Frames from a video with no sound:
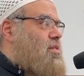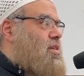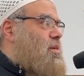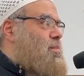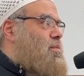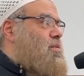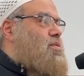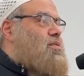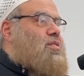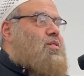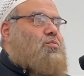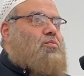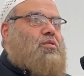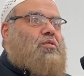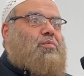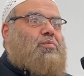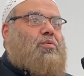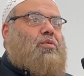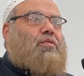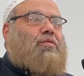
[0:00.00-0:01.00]
When a person
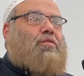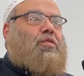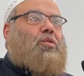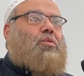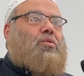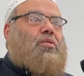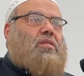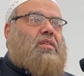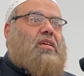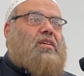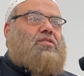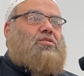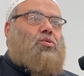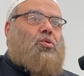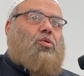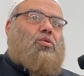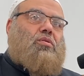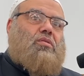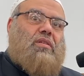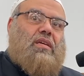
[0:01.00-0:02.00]
would put forward his
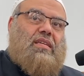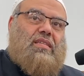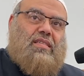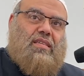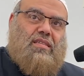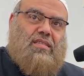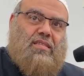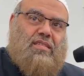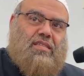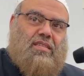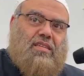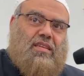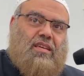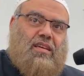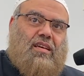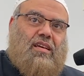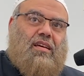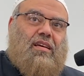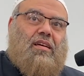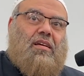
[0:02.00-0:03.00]
own reasons
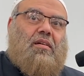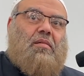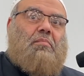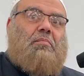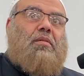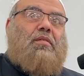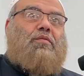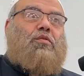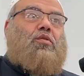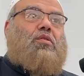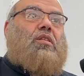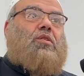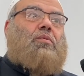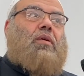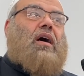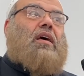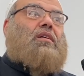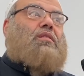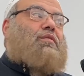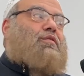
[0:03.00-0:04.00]
before the
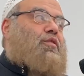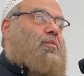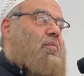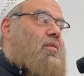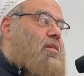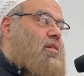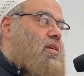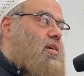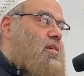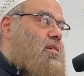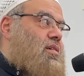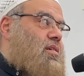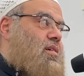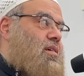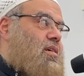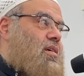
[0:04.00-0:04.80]
wahy from Allah.